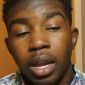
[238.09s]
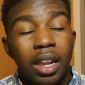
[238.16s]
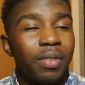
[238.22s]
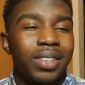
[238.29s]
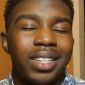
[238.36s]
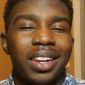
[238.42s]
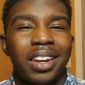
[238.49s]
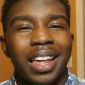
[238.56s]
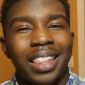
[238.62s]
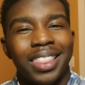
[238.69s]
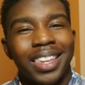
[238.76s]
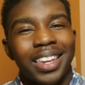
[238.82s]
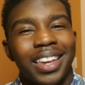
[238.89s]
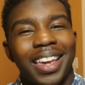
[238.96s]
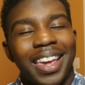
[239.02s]
I even said it, I
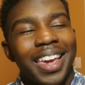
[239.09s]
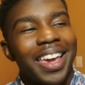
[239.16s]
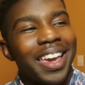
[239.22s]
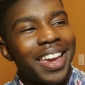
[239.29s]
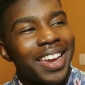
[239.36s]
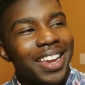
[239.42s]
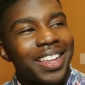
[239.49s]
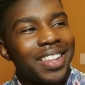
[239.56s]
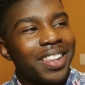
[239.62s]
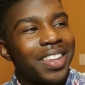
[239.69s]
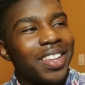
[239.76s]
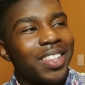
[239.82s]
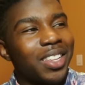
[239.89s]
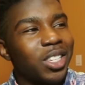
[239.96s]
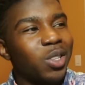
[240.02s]
think, in
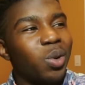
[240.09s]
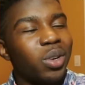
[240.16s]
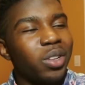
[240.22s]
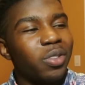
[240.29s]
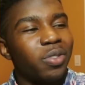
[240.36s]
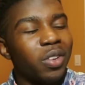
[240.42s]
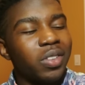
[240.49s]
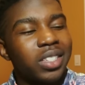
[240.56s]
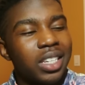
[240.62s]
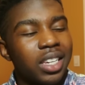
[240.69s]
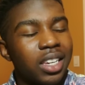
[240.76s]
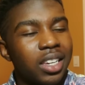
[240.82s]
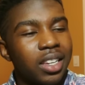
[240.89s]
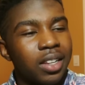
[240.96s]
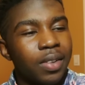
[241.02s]
the
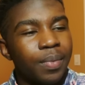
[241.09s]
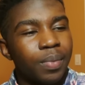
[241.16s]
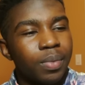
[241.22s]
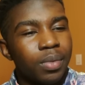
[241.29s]
2014